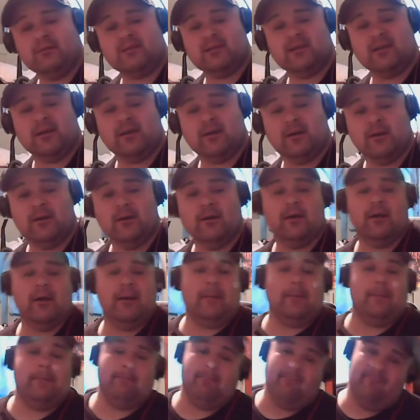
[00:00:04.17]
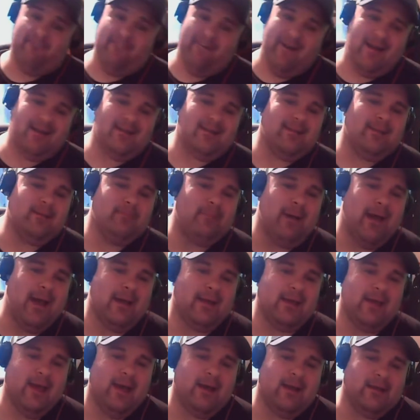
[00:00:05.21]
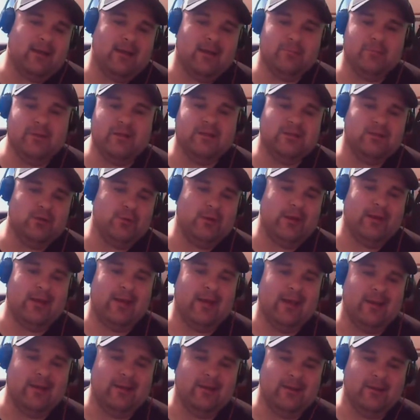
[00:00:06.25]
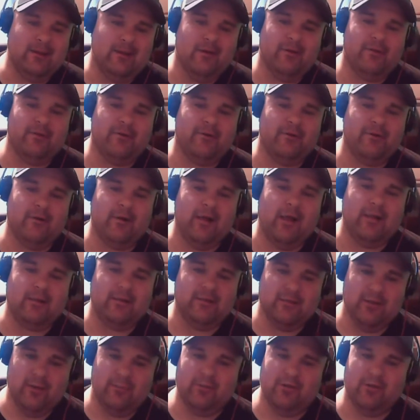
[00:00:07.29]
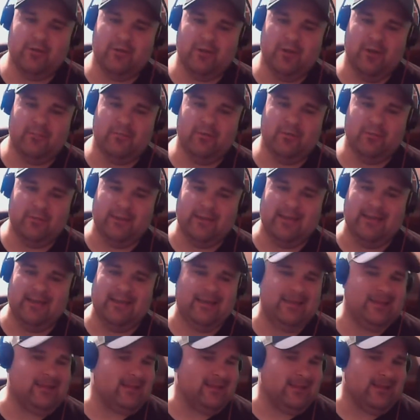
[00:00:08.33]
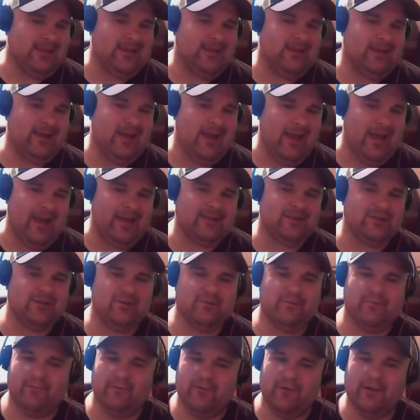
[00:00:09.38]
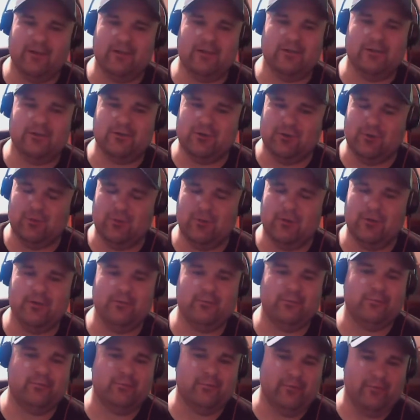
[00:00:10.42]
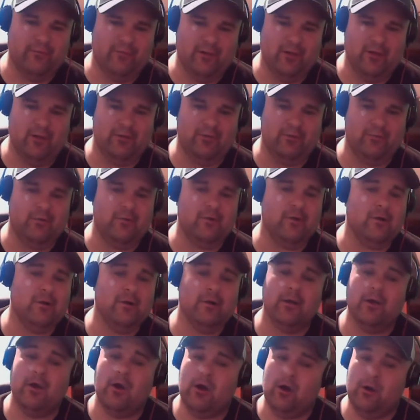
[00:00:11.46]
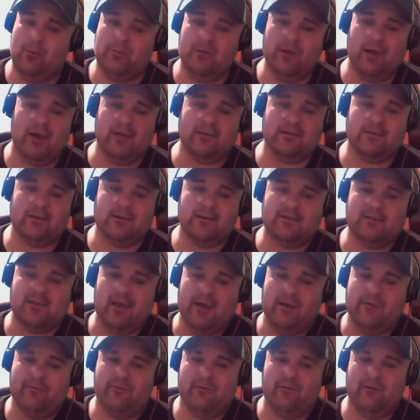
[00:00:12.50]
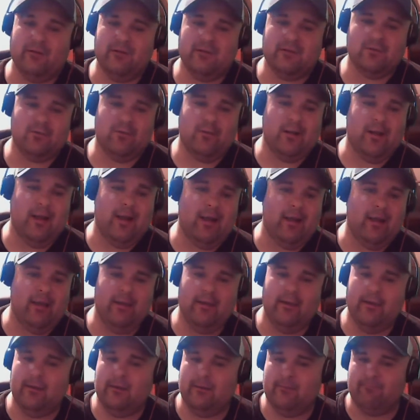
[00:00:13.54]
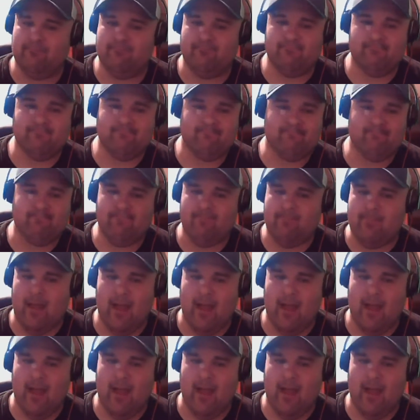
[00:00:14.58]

Reviews here. Finally back at it. Going to be doing another WWE Elite action figure toy review. Hope you guys are excited for this one. I